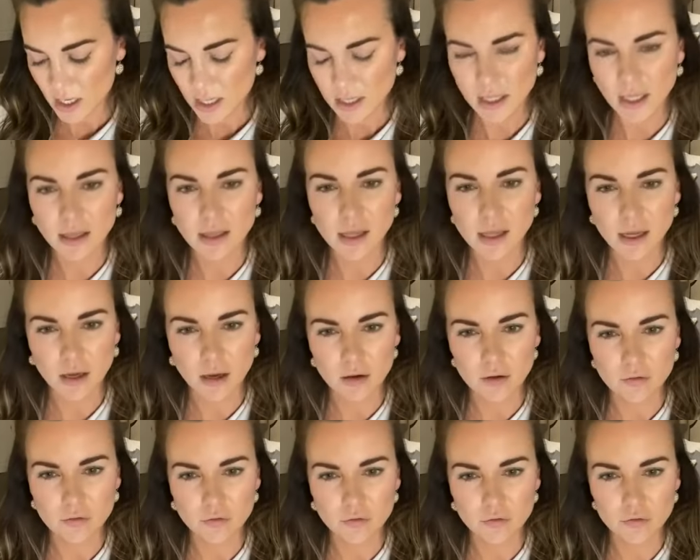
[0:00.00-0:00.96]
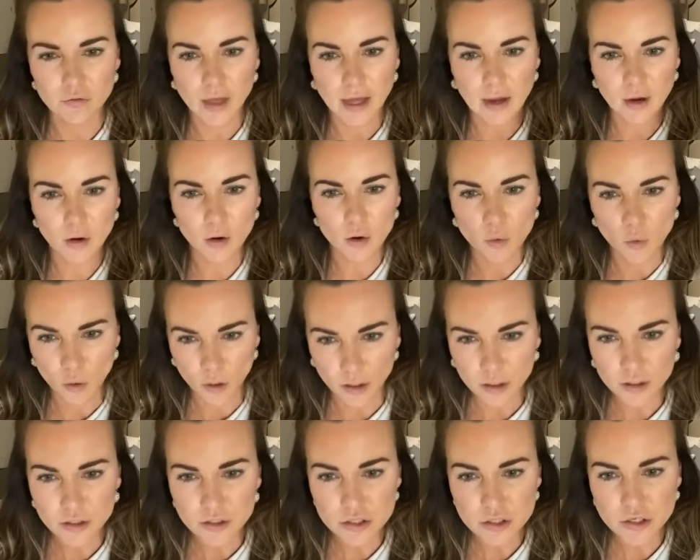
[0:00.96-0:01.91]
they think of like
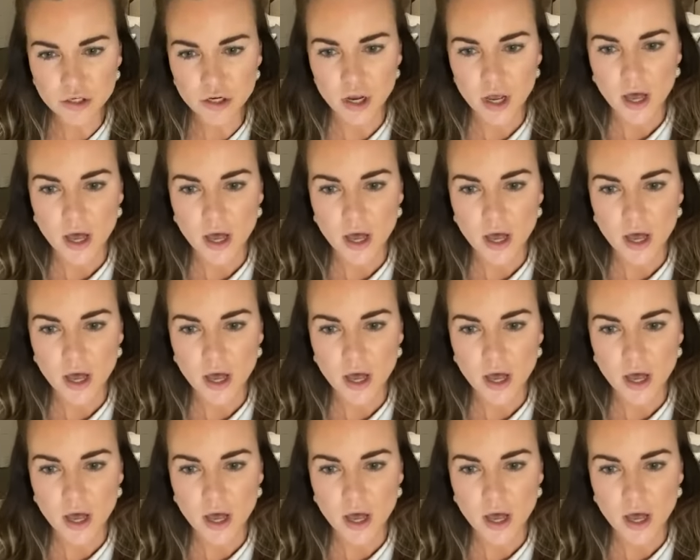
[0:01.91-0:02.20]
orange.